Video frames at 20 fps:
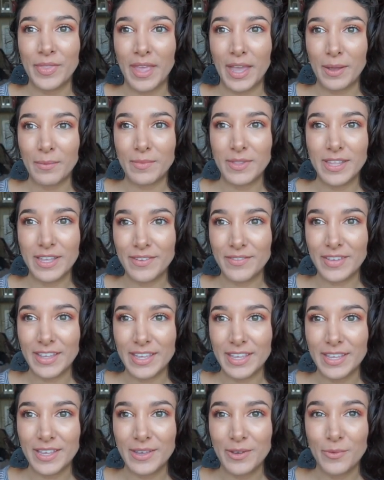I'm
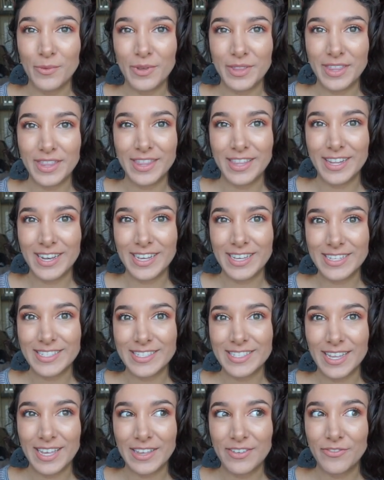leaving within the
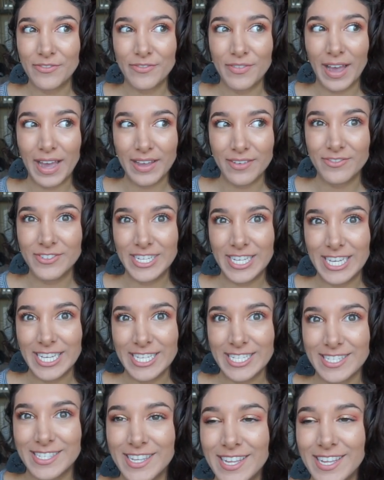next like five days.